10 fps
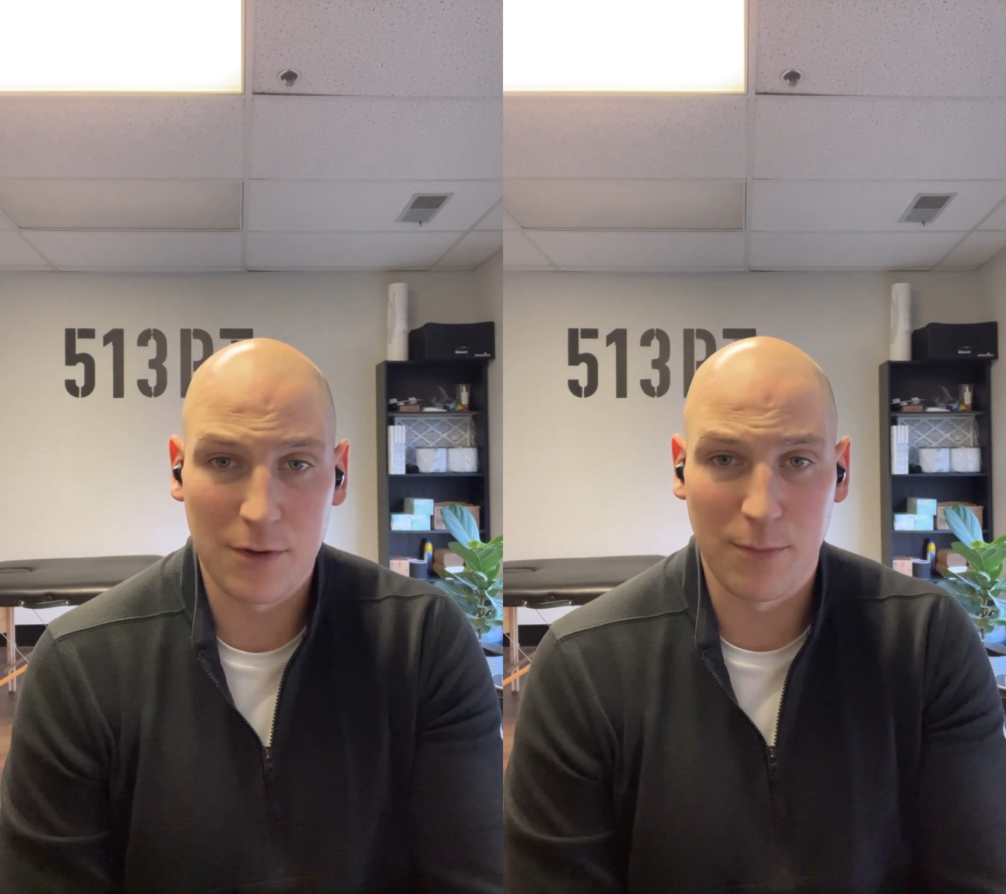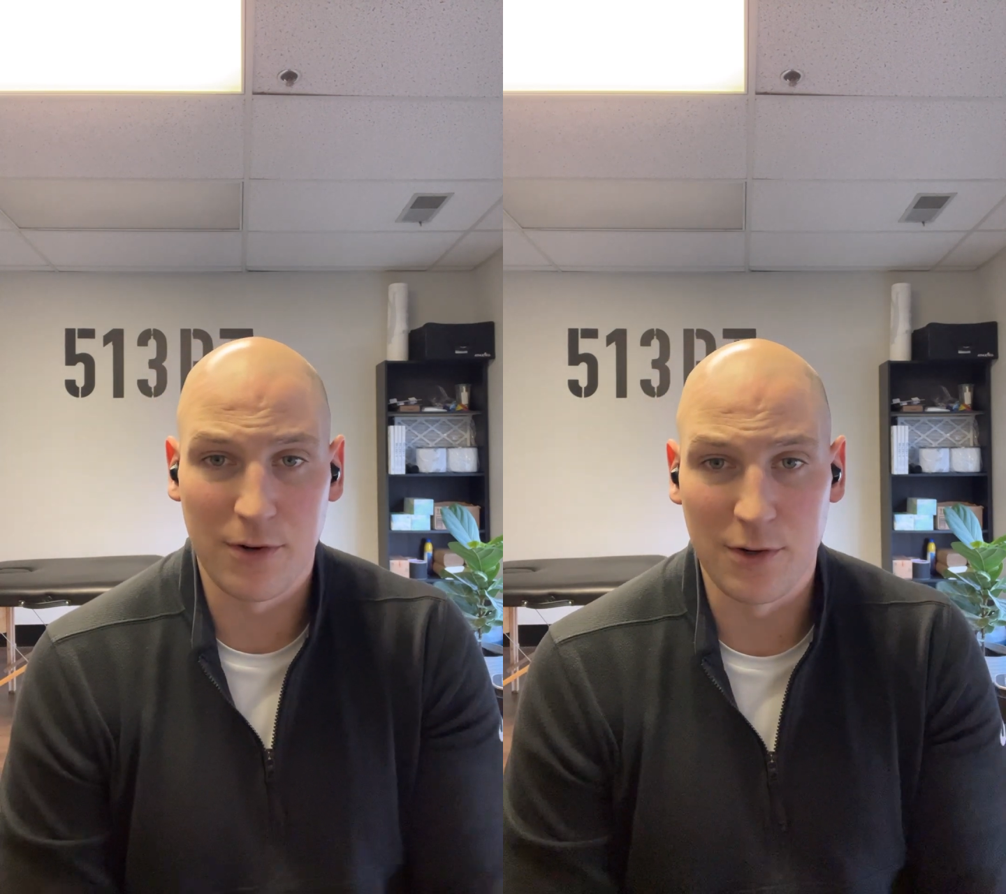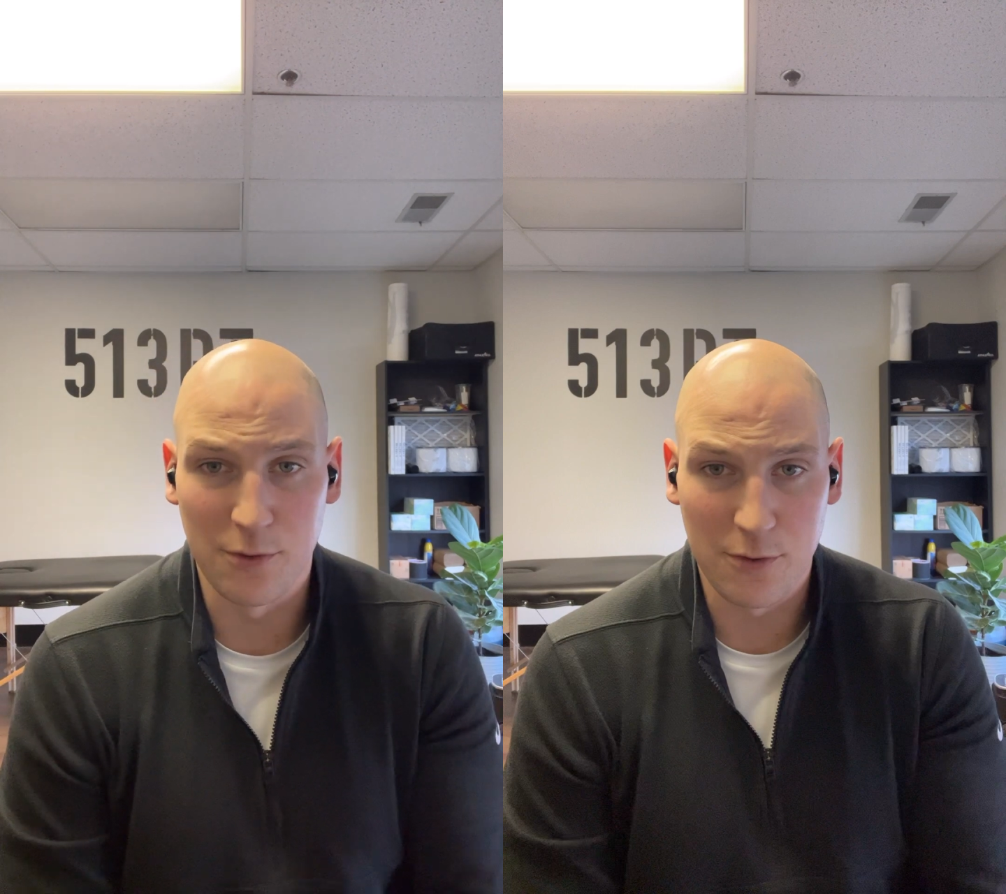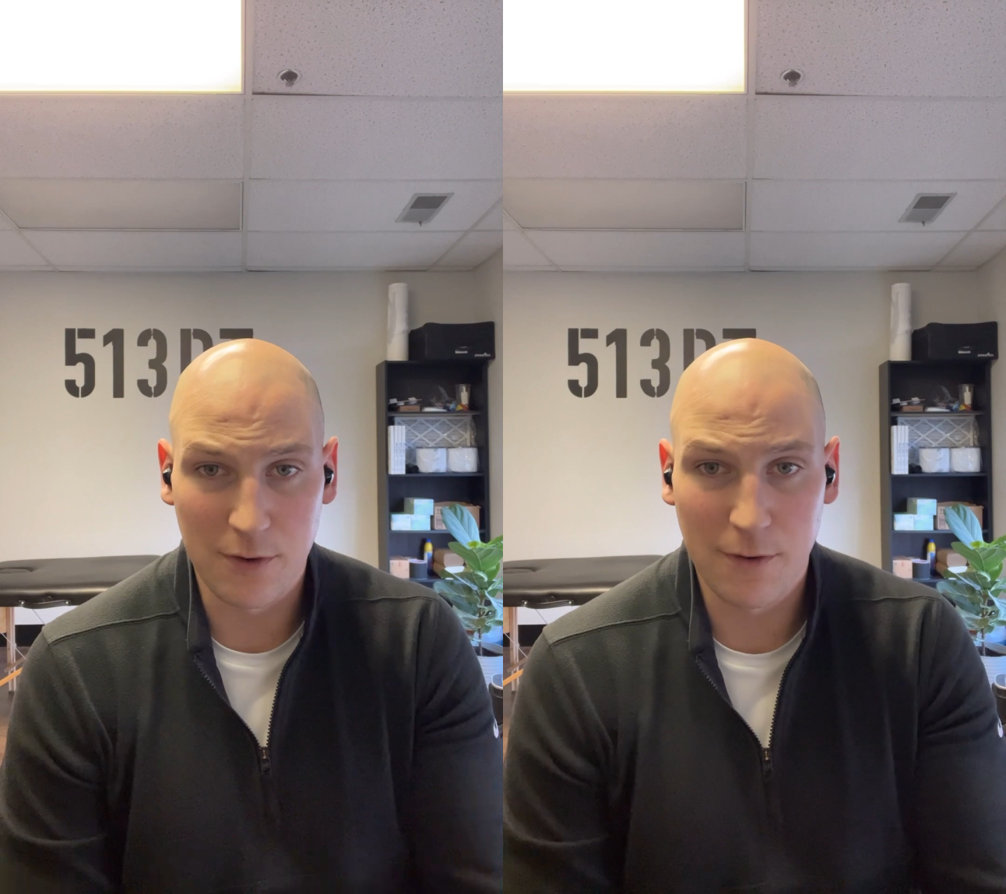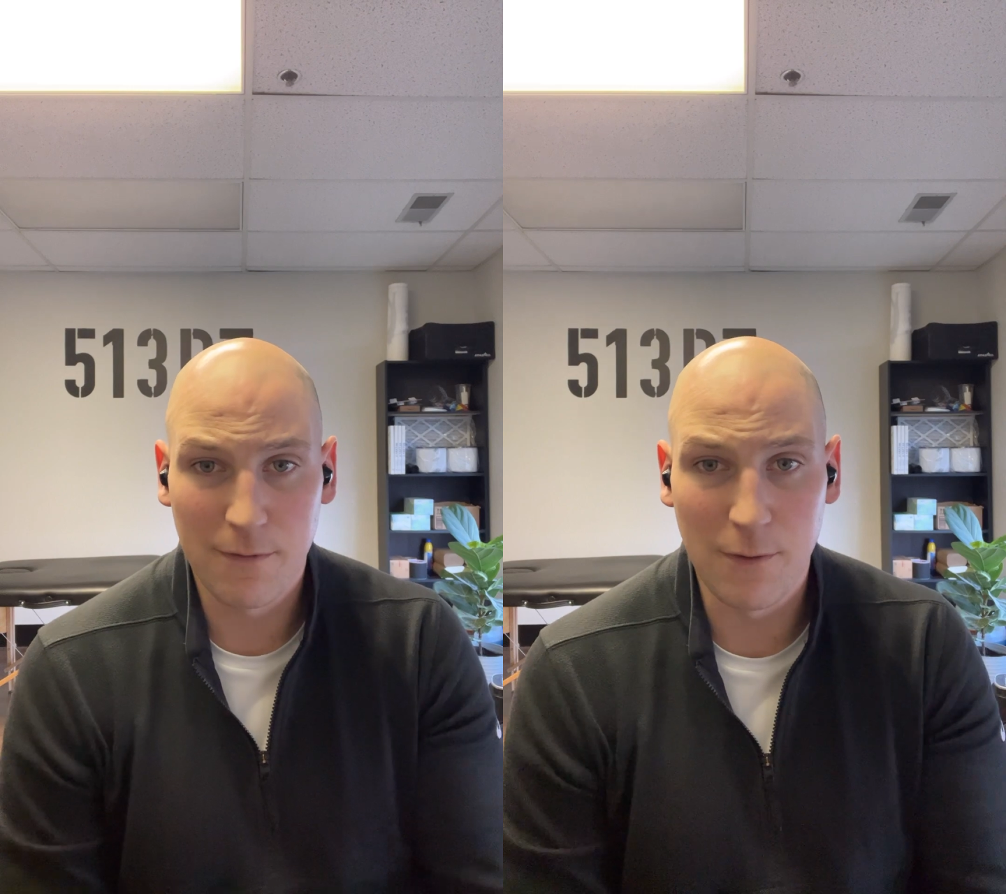to produce
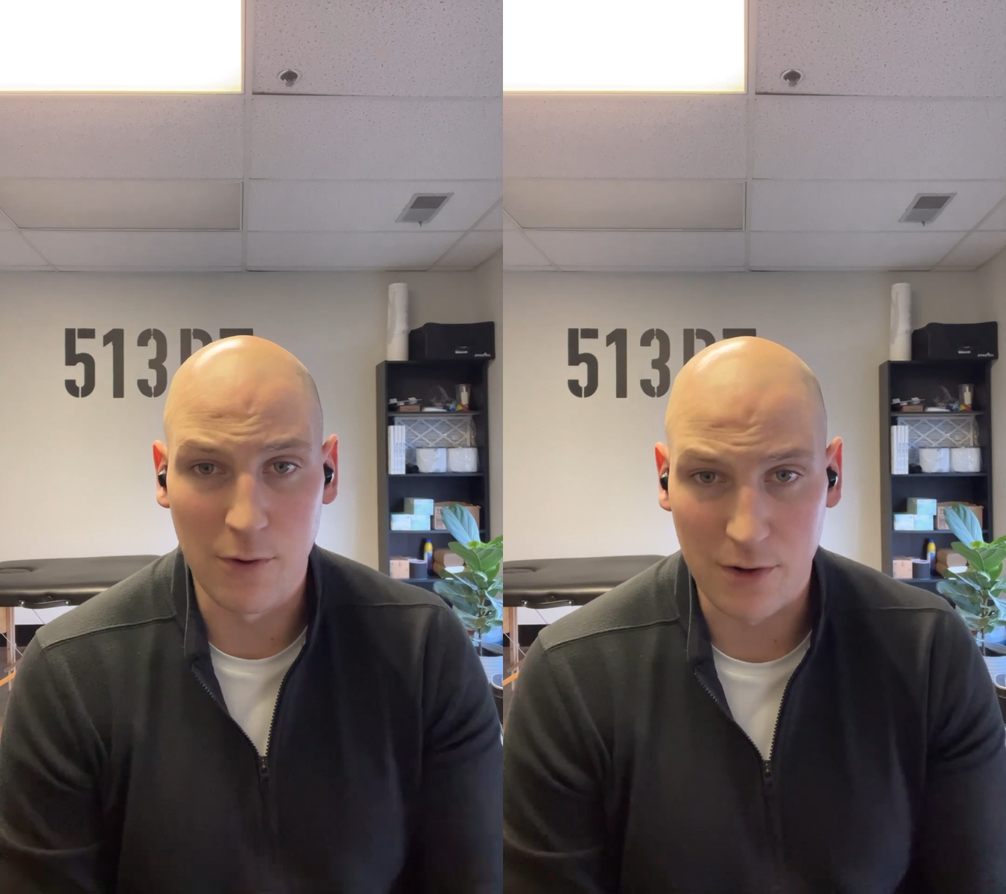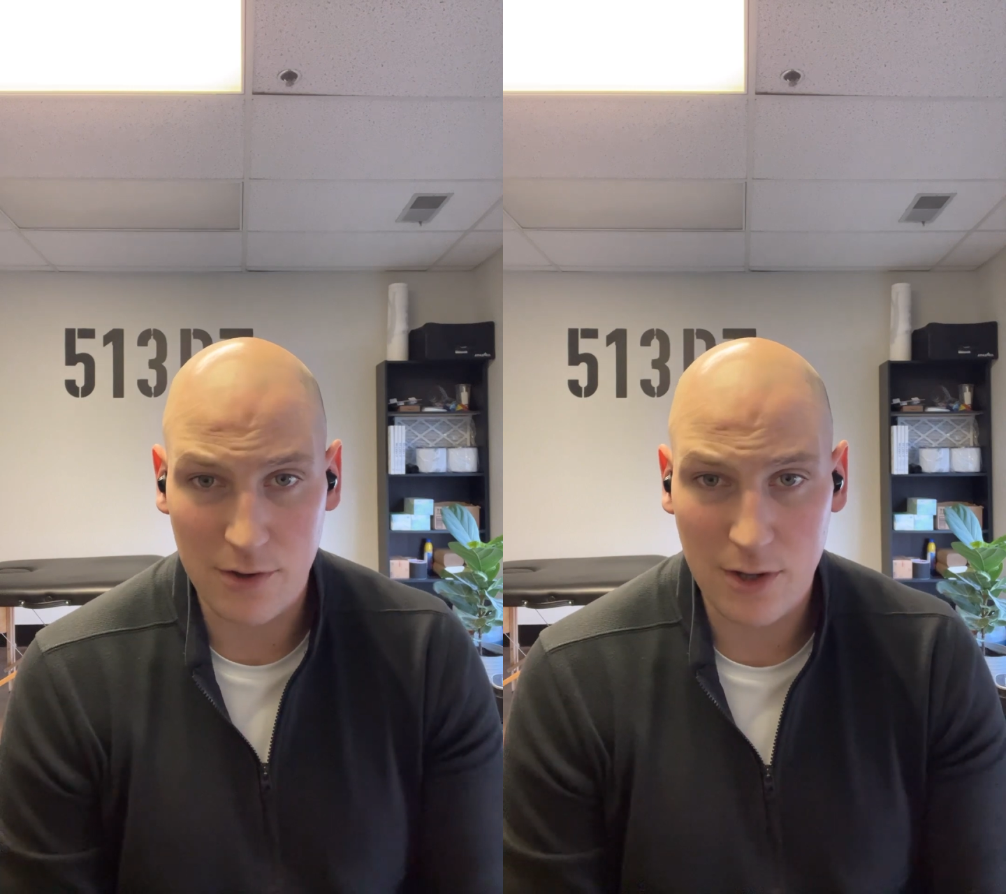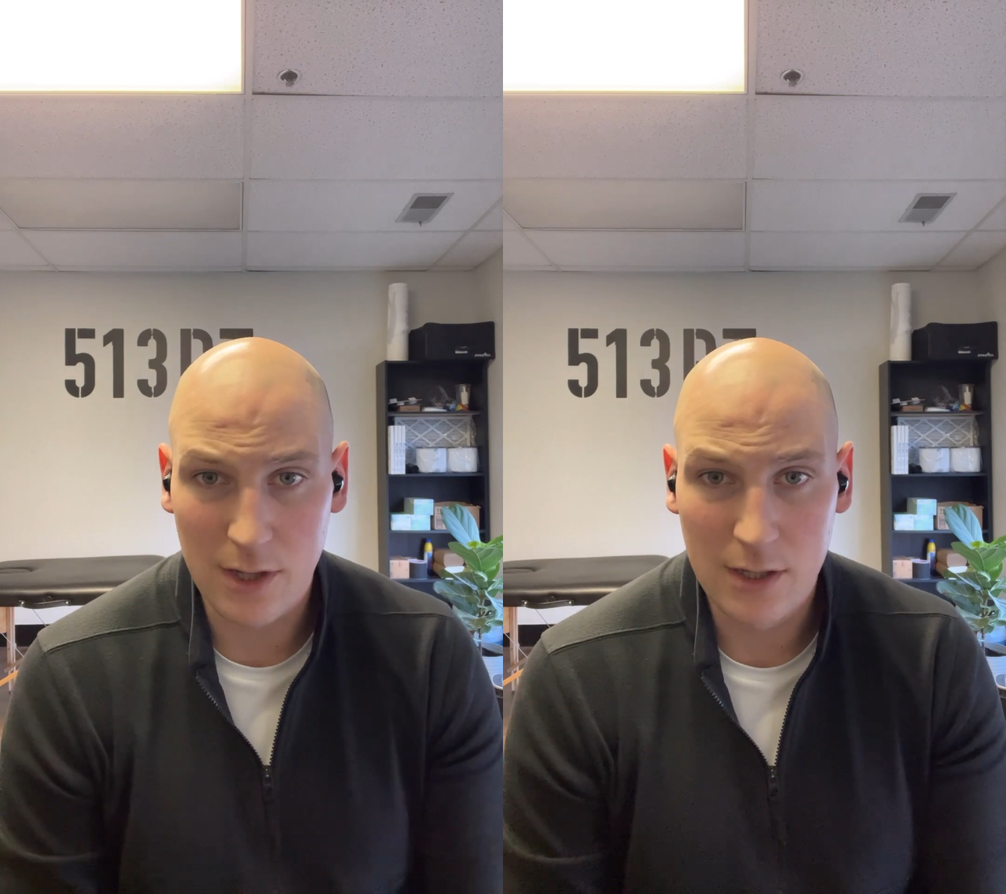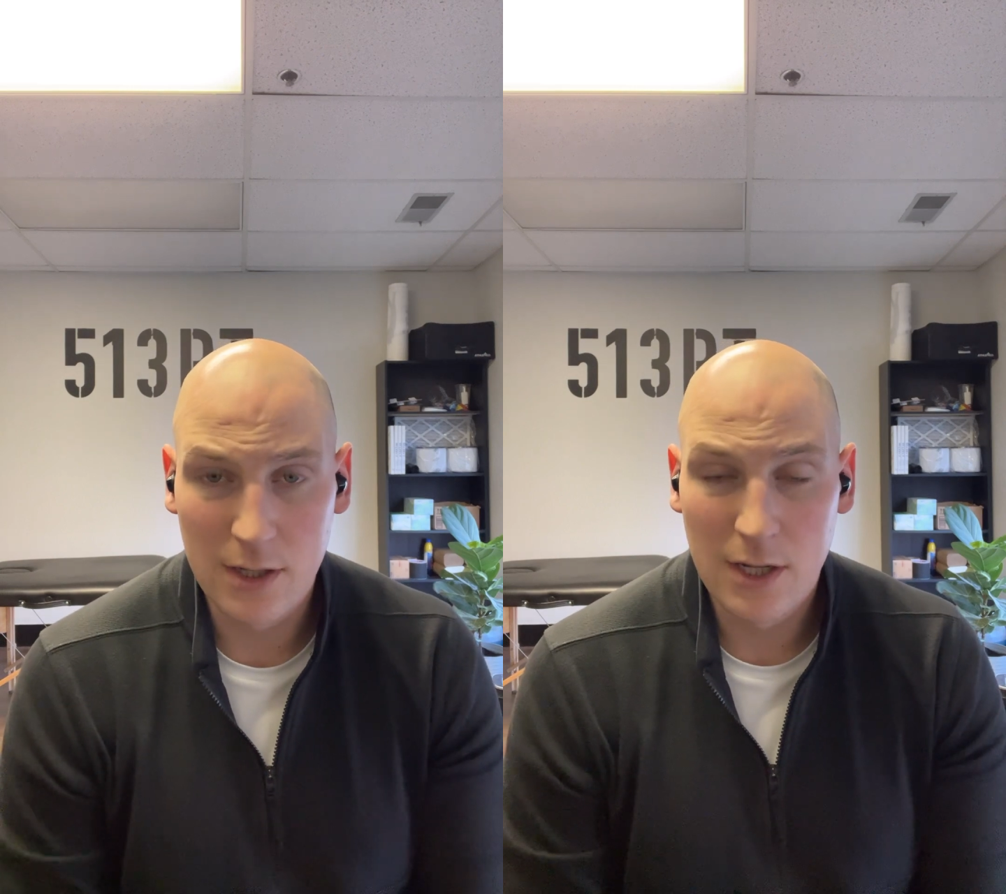force.